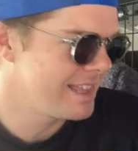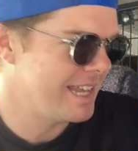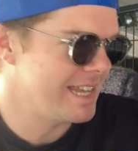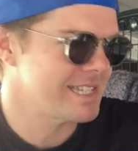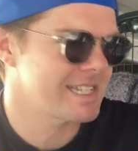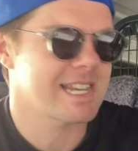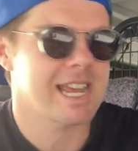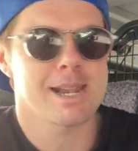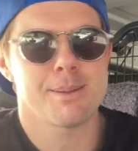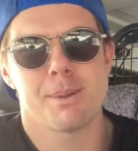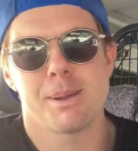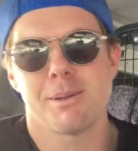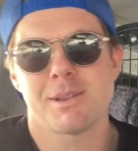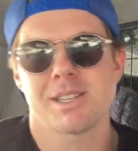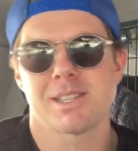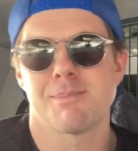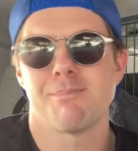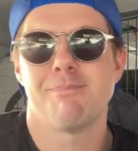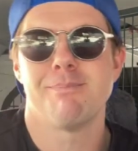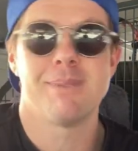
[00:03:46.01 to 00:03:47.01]
There's going to be
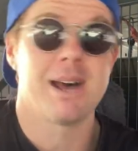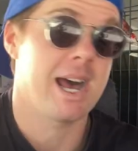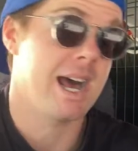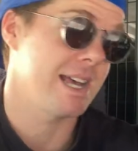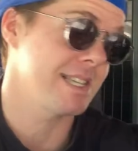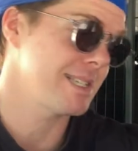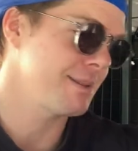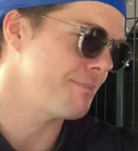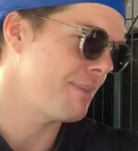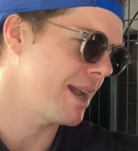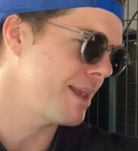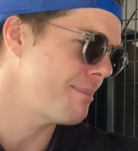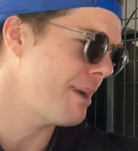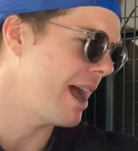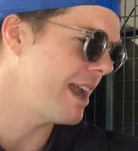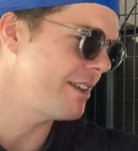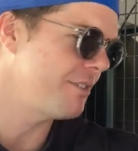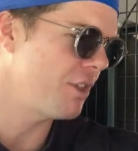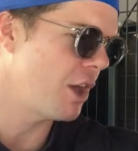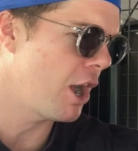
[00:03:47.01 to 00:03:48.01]
some uh, some money
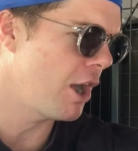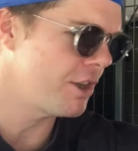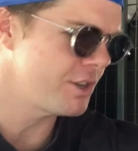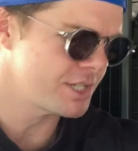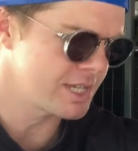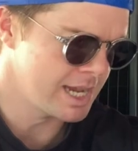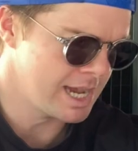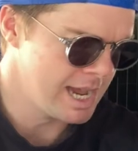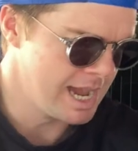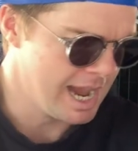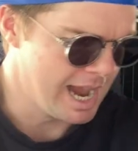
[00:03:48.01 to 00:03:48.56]
made in those.